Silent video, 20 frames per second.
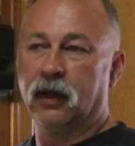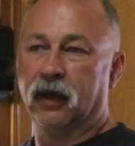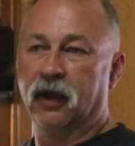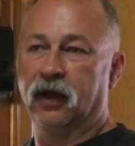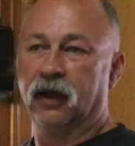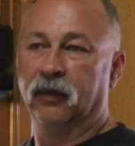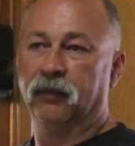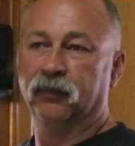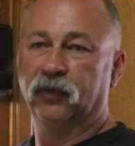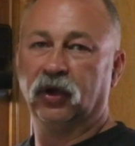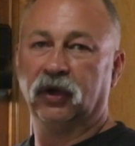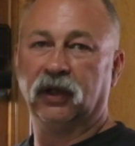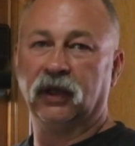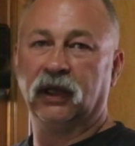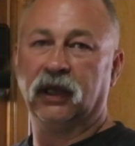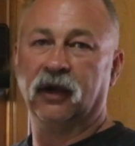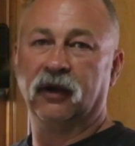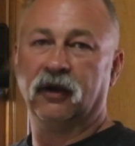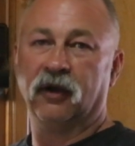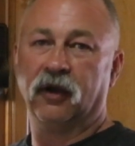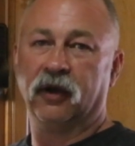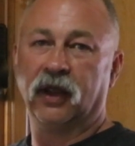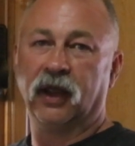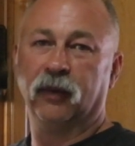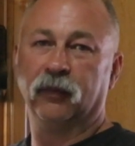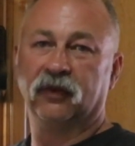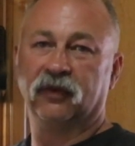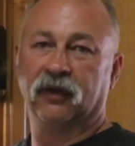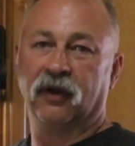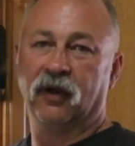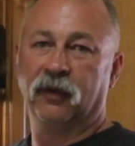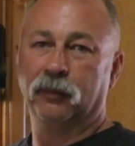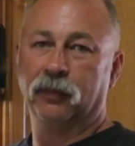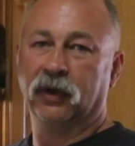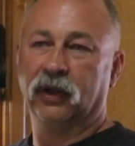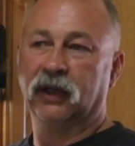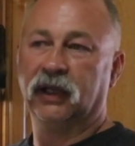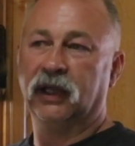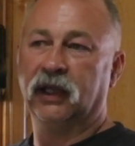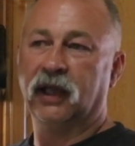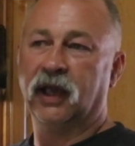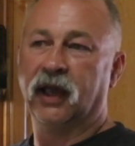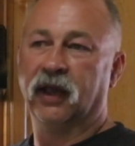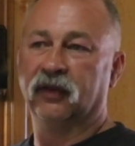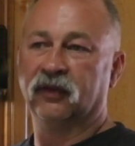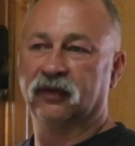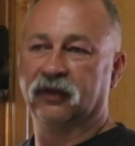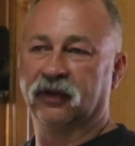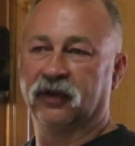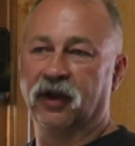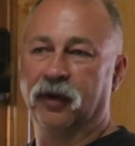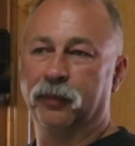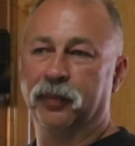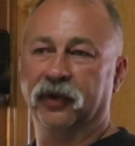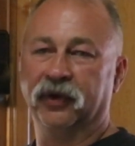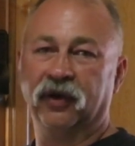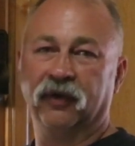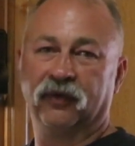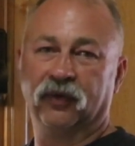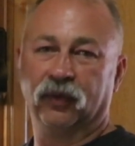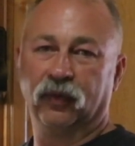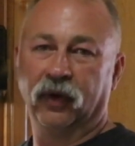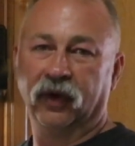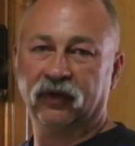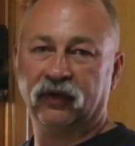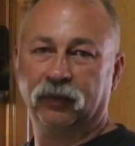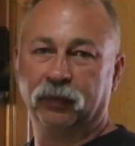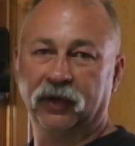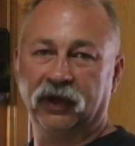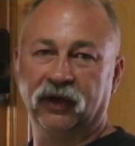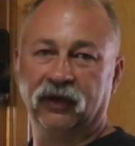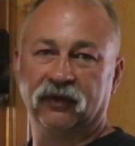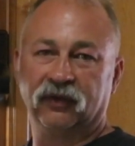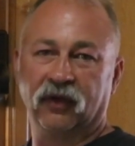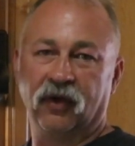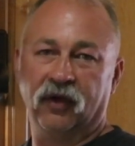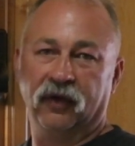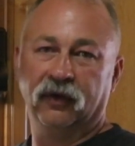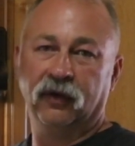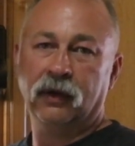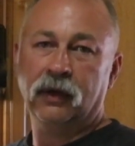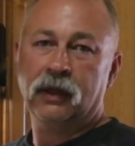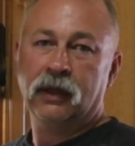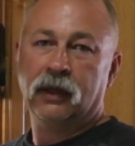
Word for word: You can get it on Amazon, but he has a couple of different recipes on